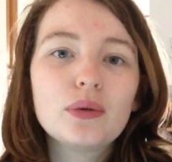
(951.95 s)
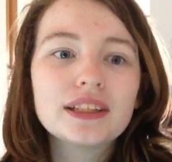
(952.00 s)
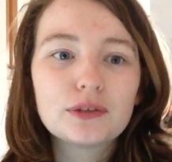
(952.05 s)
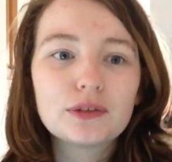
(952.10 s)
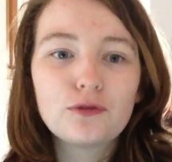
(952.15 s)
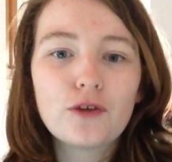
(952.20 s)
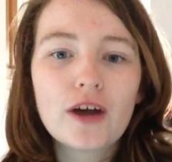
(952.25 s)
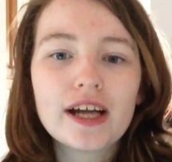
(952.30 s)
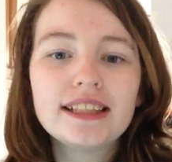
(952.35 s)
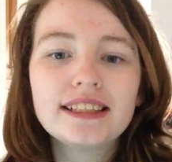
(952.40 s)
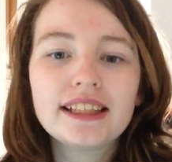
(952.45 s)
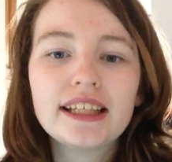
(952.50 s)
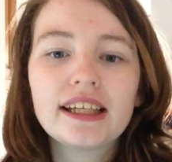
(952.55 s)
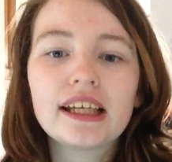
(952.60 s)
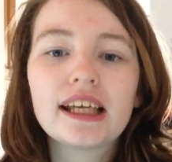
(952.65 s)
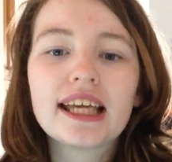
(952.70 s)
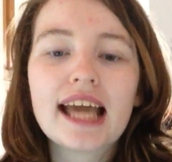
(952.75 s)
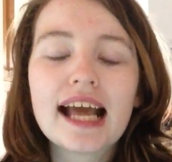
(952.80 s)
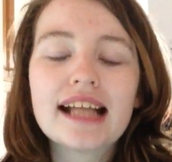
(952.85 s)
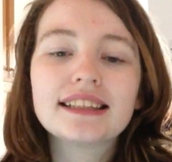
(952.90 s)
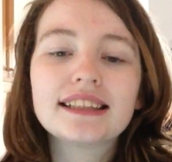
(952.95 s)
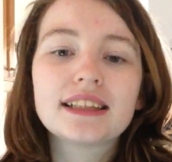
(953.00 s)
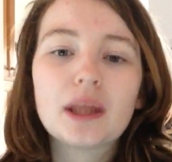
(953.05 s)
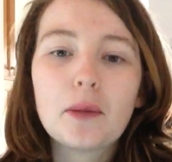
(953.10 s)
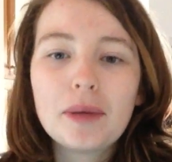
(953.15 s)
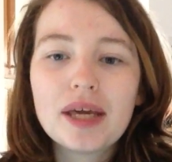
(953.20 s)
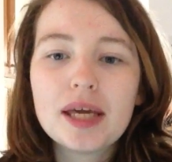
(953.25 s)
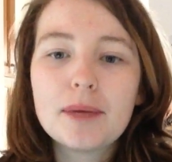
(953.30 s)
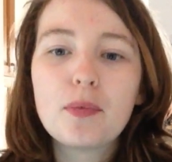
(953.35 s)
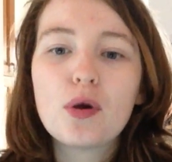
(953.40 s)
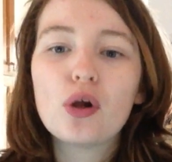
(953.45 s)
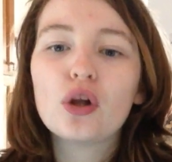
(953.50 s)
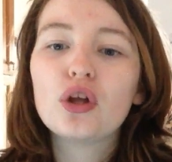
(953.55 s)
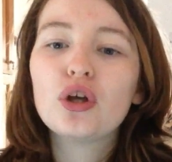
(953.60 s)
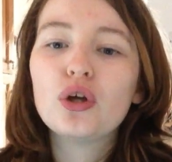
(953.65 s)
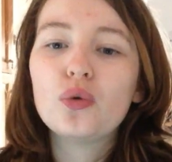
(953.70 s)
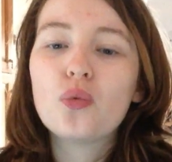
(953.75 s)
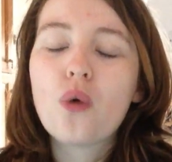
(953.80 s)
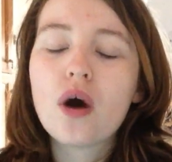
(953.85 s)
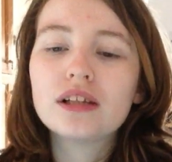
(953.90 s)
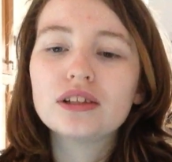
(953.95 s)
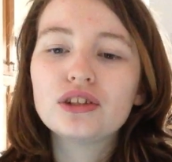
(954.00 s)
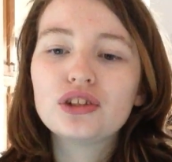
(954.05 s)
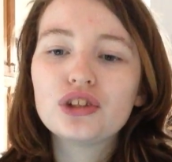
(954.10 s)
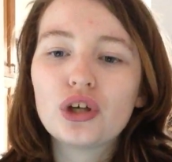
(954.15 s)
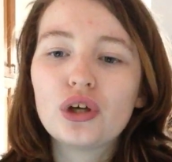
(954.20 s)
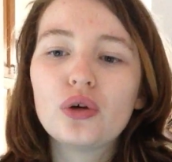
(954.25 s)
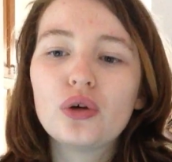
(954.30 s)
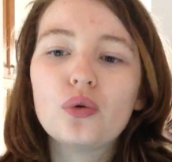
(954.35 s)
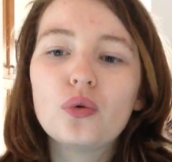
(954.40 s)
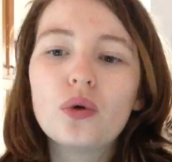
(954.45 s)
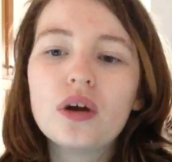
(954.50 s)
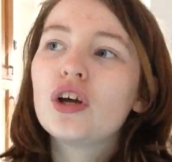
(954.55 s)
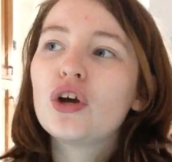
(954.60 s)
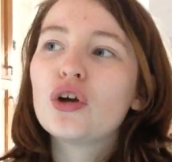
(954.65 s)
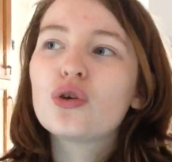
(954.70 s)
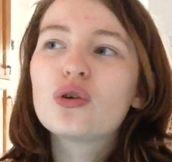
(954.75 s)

is fighting against the people who want to